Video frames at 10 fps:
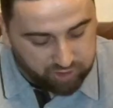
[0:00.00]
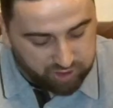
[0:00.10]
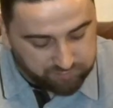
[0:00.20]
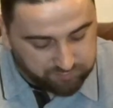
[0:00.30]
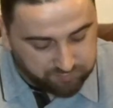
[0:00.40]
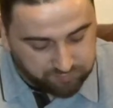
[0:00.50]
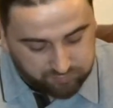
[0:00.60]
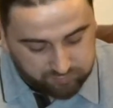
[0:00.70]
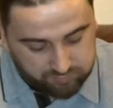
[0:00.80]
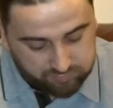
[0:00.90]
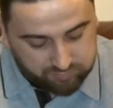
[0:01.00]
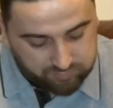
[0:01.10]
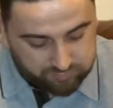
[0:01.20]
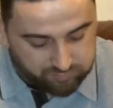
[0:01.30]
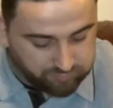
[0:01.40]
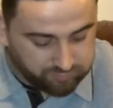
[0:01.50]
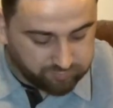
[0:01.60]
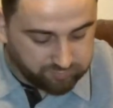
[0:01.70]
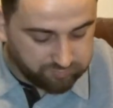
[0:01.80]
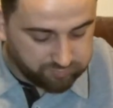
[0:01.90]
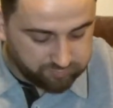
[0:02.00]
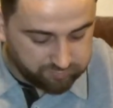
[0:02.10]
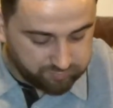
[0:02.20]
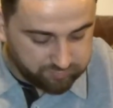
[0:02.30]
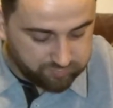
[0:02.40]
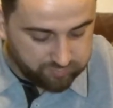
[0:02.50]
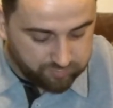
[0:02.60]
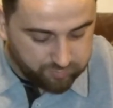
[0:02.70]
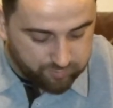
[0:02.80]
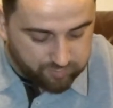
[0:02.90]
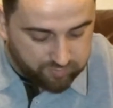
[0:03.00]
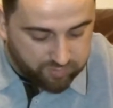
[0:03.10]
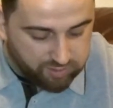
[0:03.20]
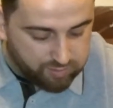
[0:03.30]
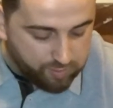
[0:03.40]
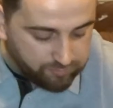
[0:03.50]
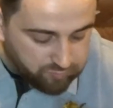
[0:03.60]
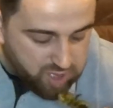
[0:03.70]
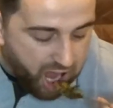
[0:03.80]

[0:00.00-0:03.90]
(not speaking)